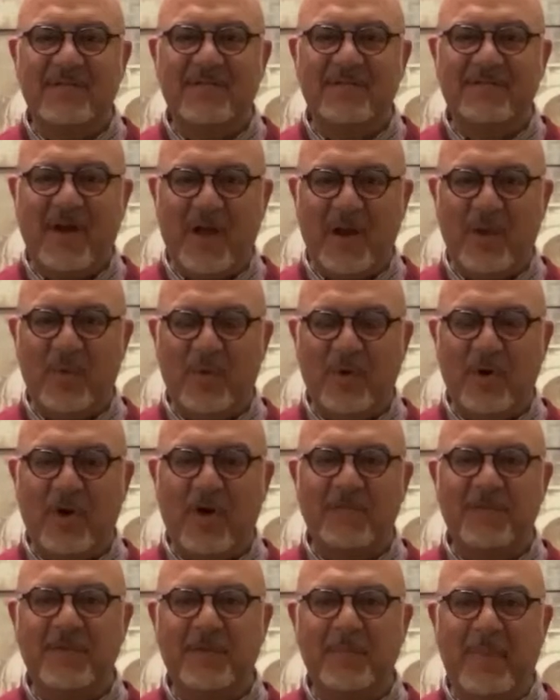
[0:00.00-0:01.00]
follower
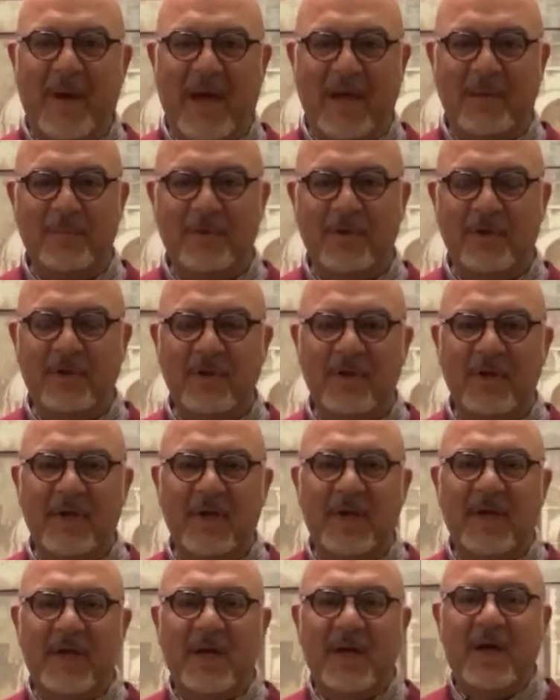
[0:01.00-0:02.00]
of the Bible,
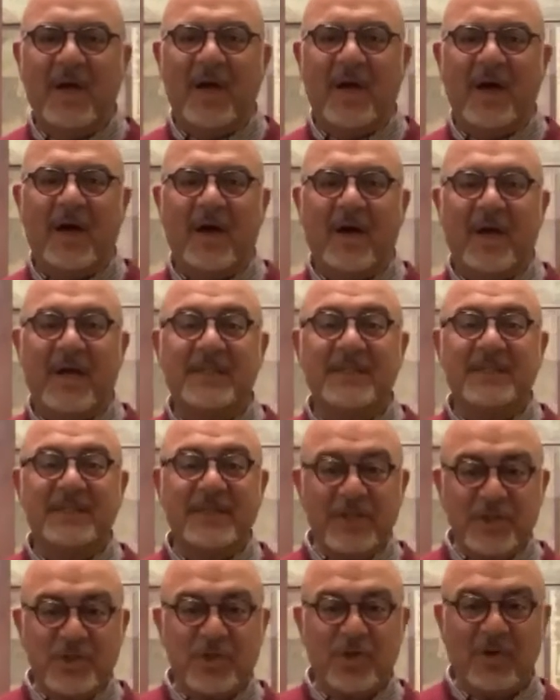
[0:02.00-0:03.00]
a
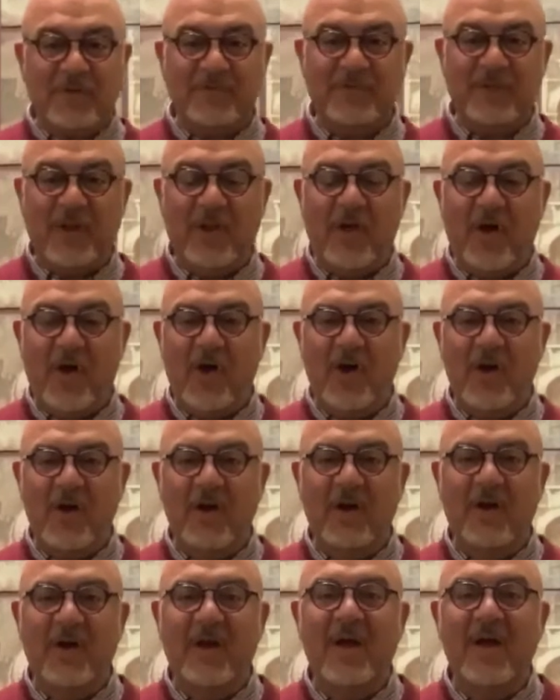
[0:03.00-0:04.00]
teacher of the law.
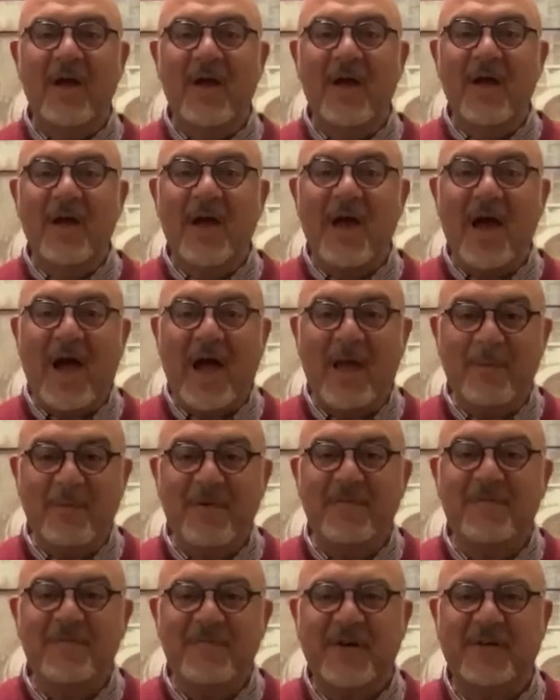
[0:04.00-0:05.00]
I'm a
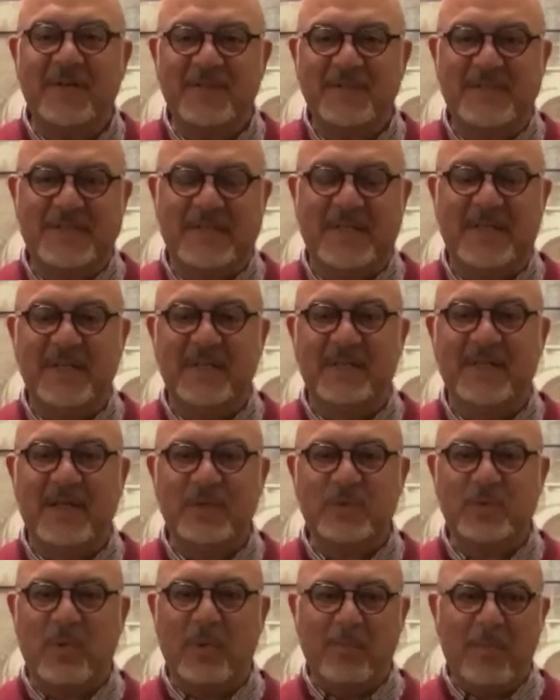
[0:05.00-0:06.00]
Pharisee.
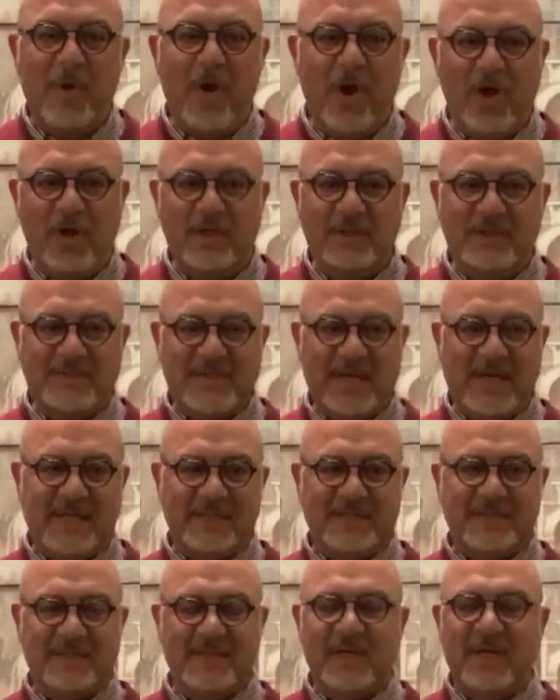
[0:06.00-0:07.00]
That's what Paul
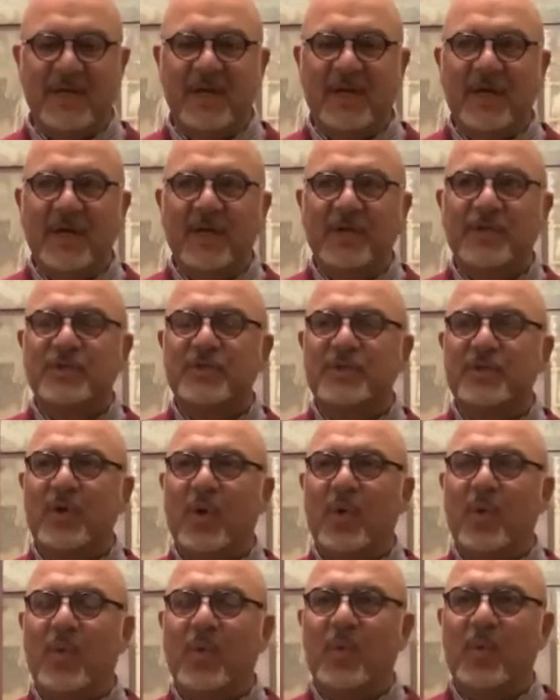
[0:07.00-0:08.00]
says.
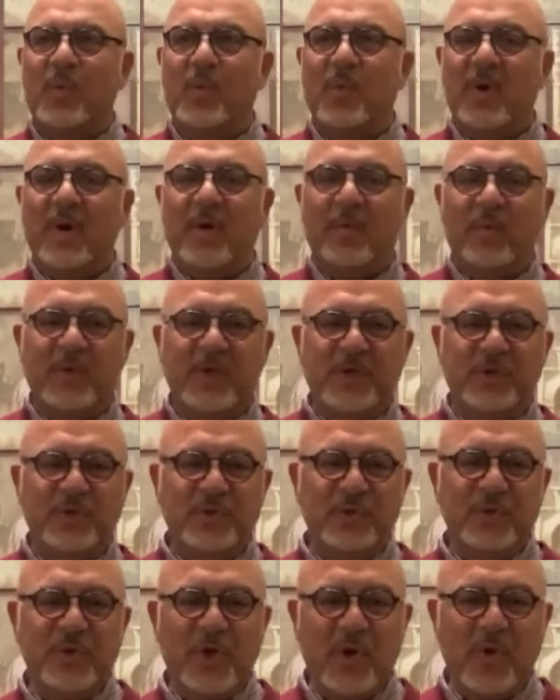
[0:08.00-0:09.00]
So we
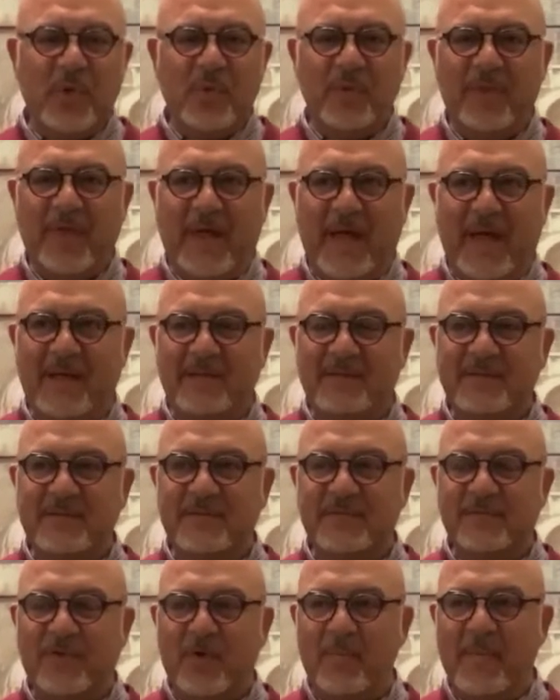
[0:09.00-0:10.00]
do know that
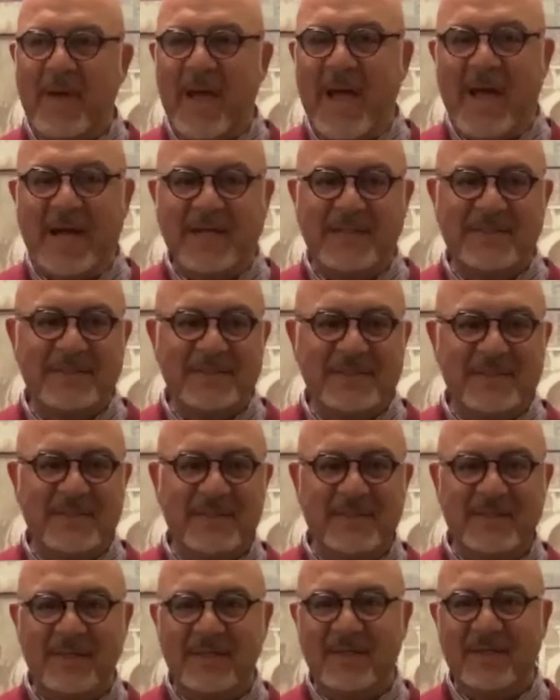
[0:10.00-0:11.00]
from Acts
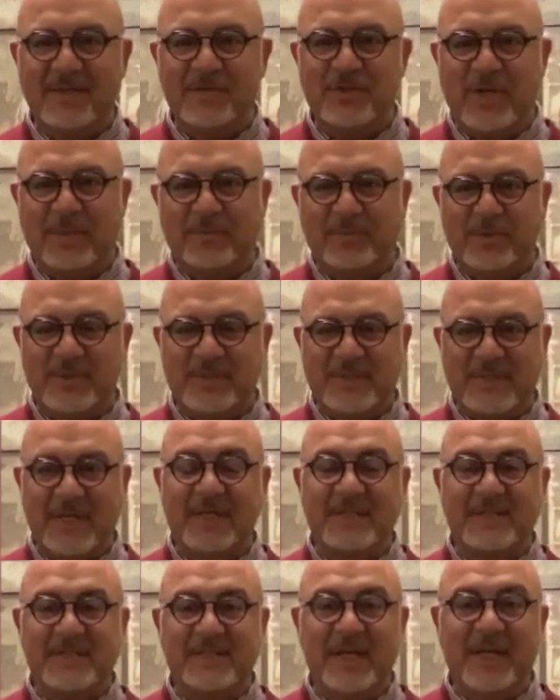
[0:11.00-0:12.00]
chapter
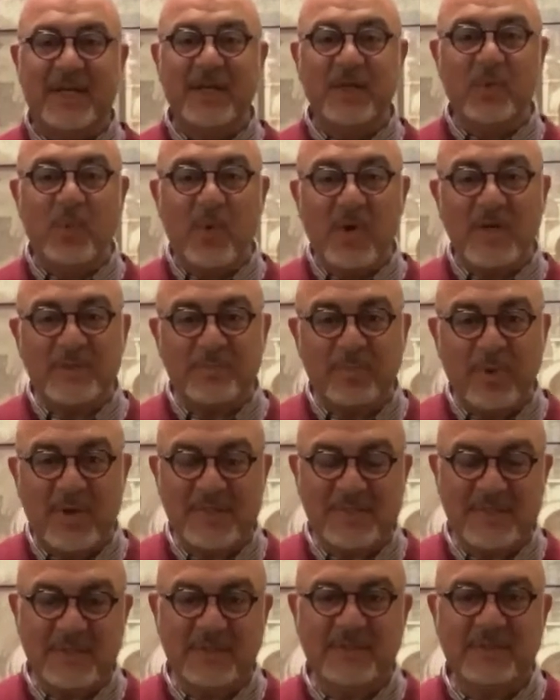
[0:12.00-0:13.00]
6 that he was
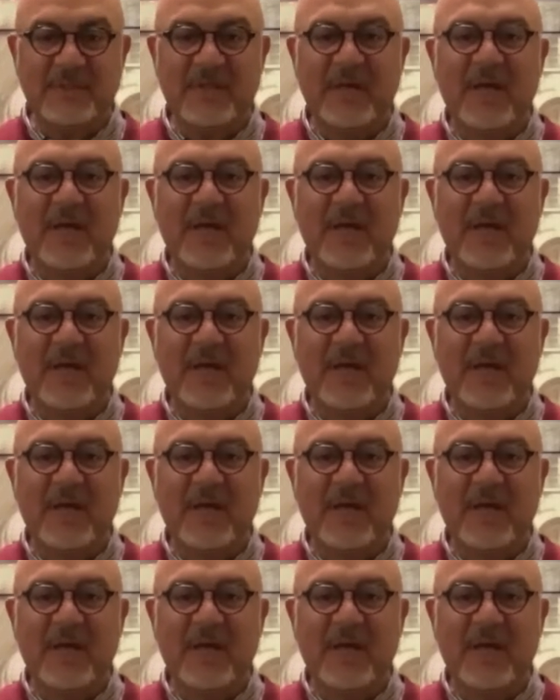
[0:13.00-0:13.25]
present